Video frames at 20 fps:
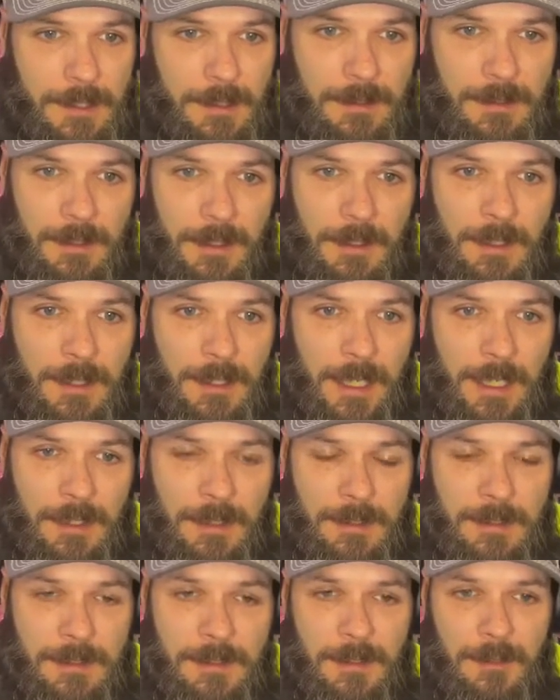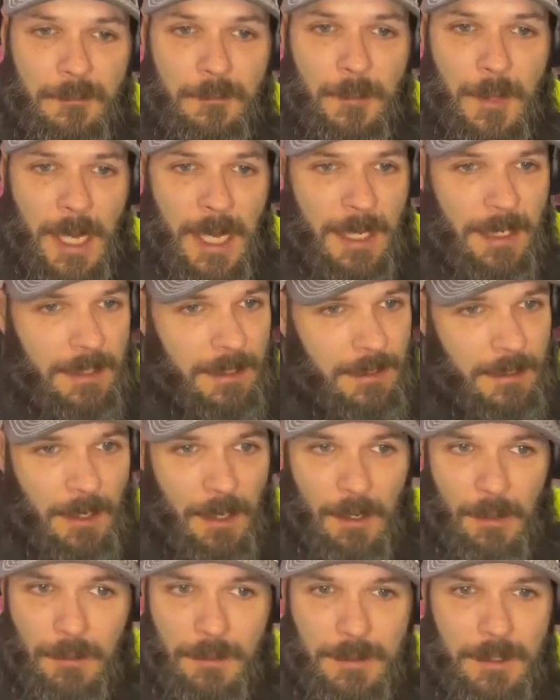you start connecting stuff back, you
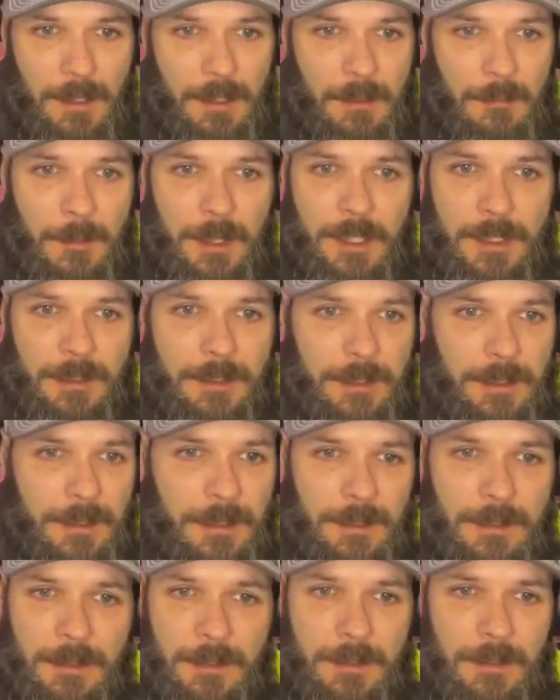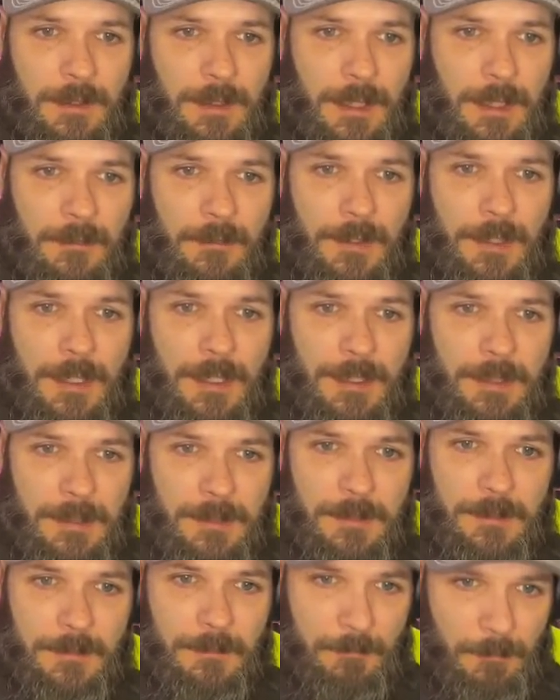always got to make sure
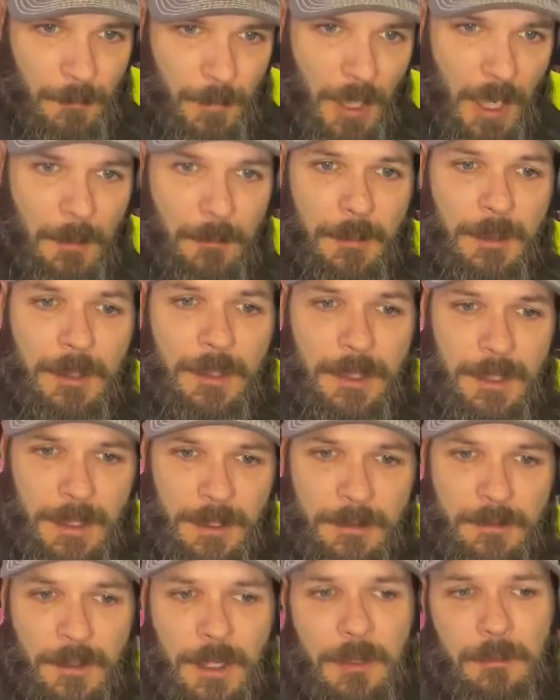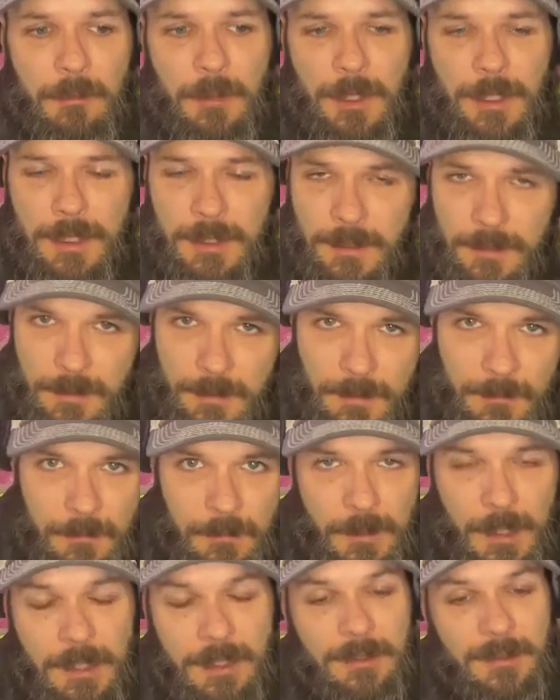everything's proper in its right place.
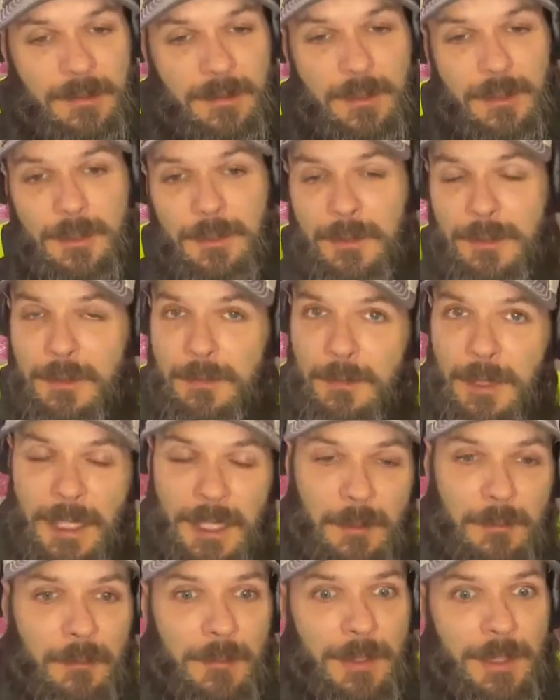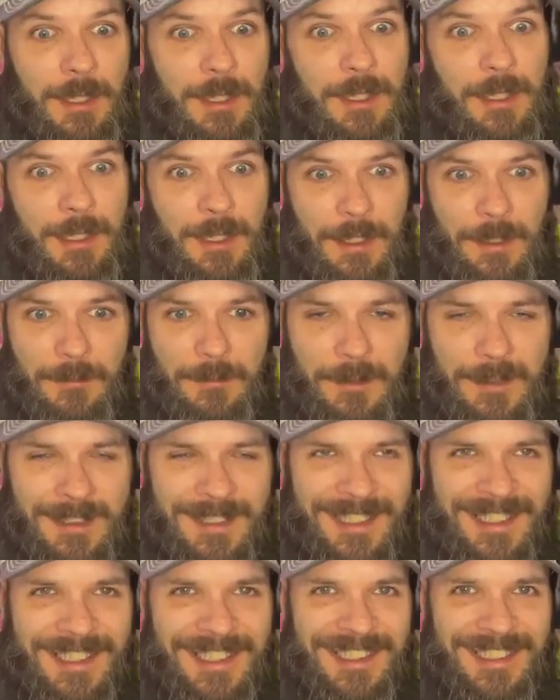Right screws make a big
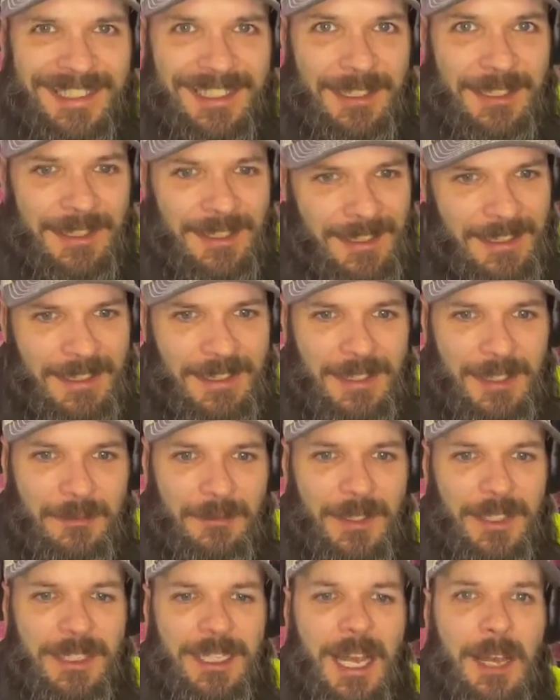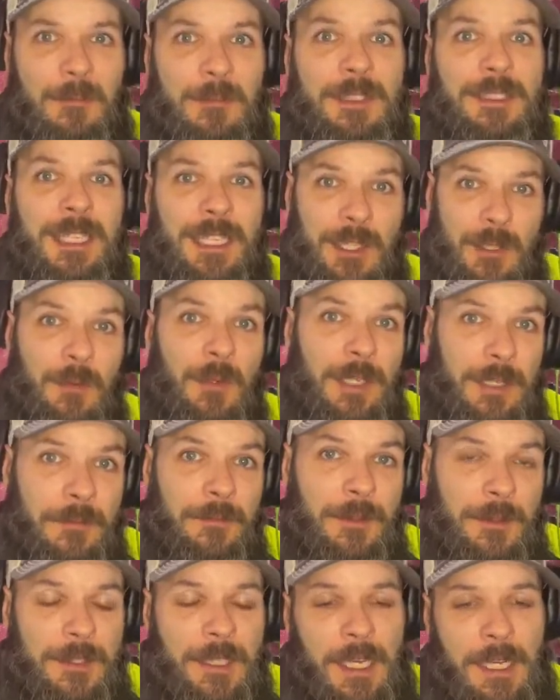difference. I've done that mistake quite a
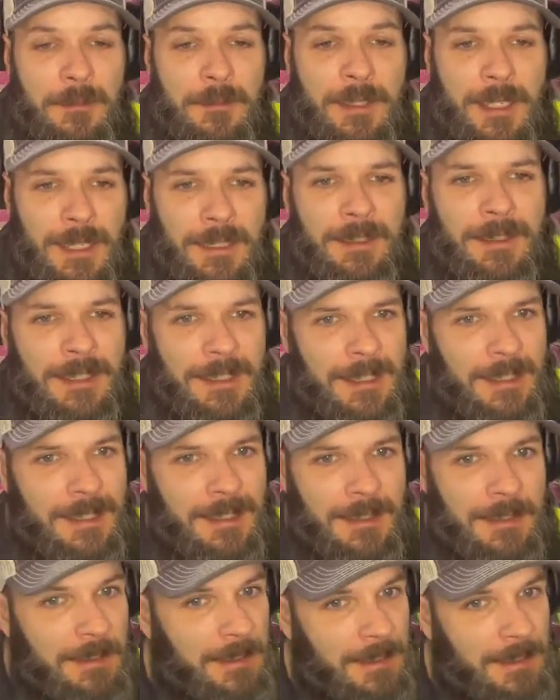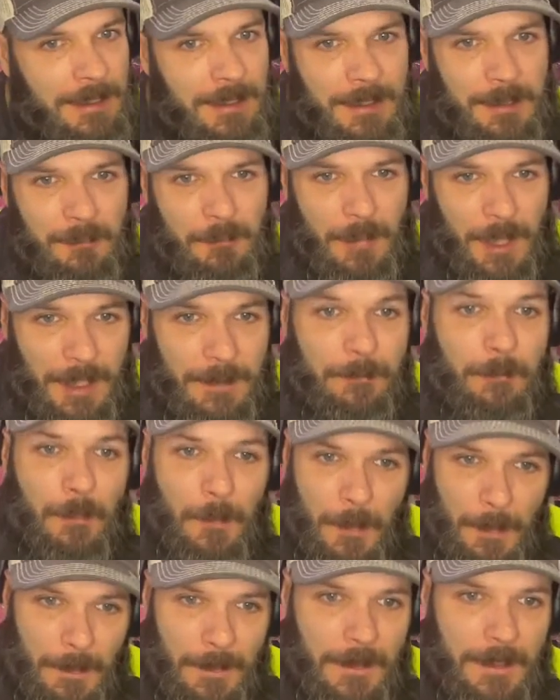few times now. But
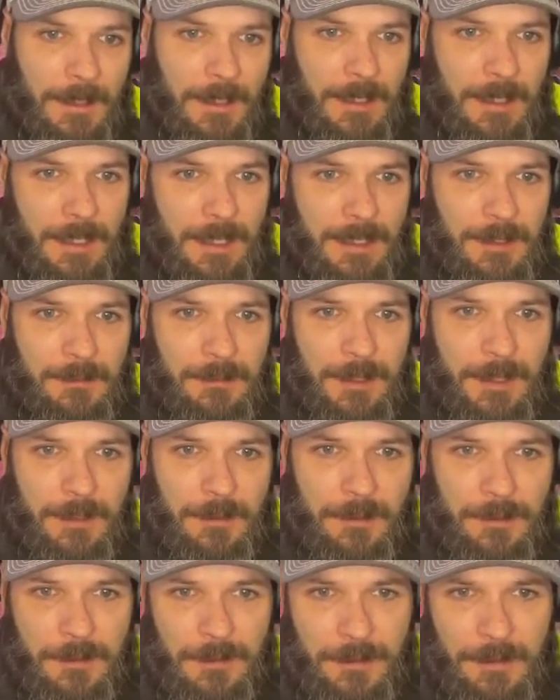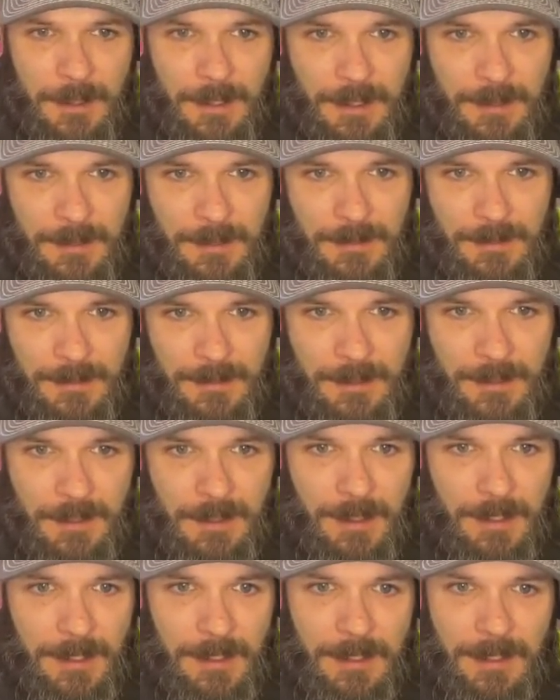as we go through here, you'll see
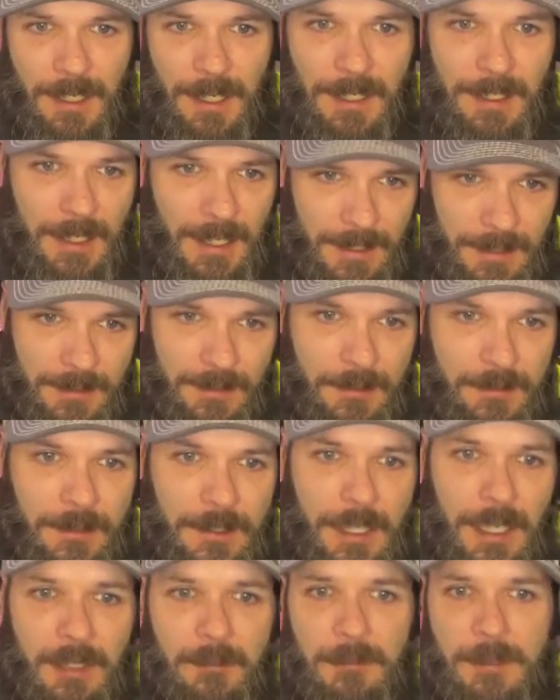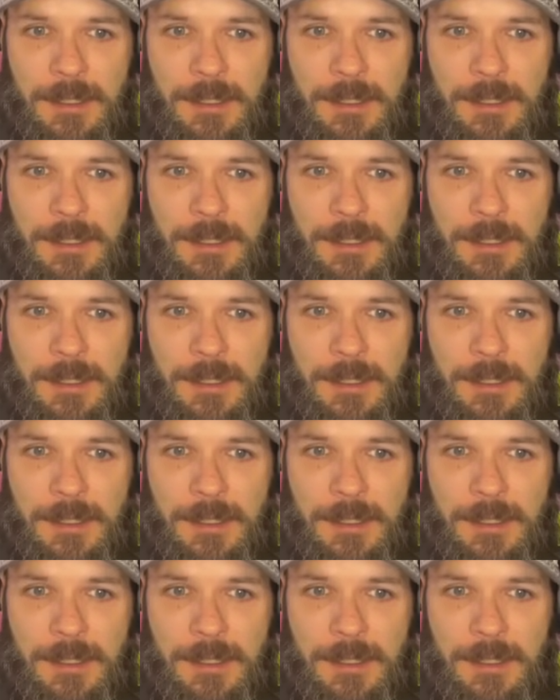I do check my